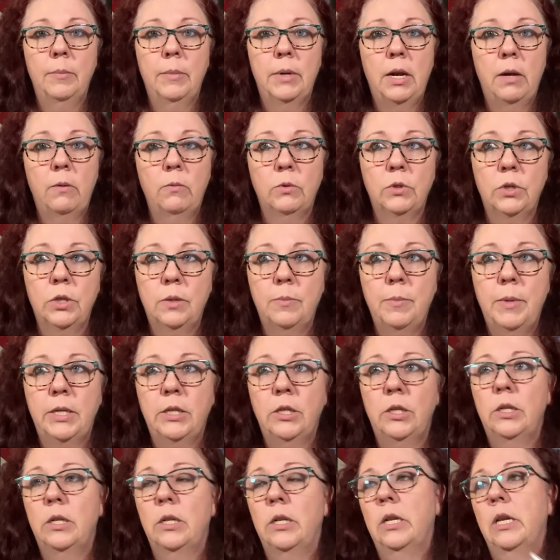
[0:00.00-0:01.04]
but I will just
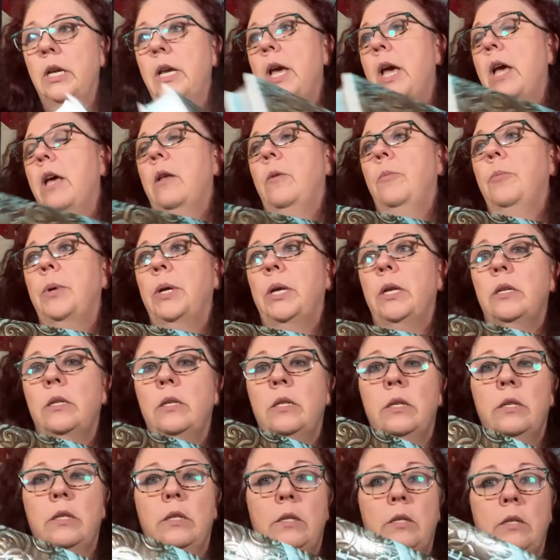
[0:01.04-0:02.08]
mention it again because
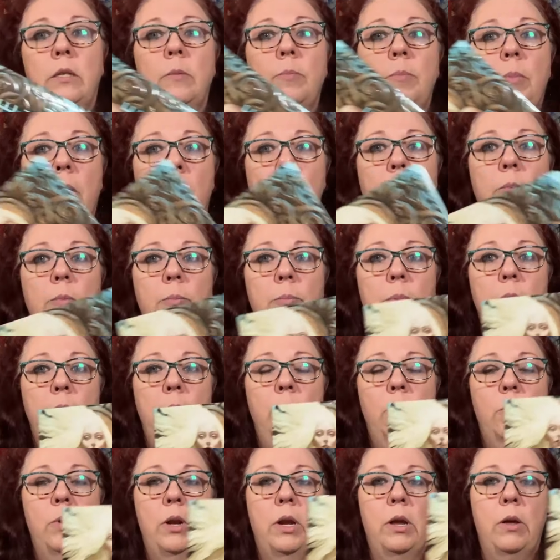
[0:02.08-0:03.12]
this is probably
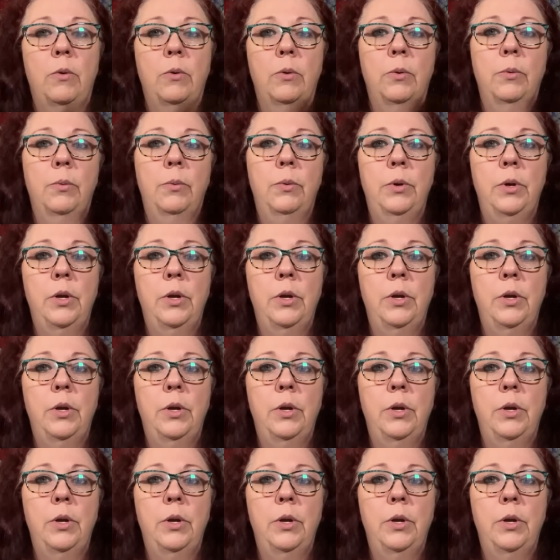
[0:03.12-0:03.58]
what I'll,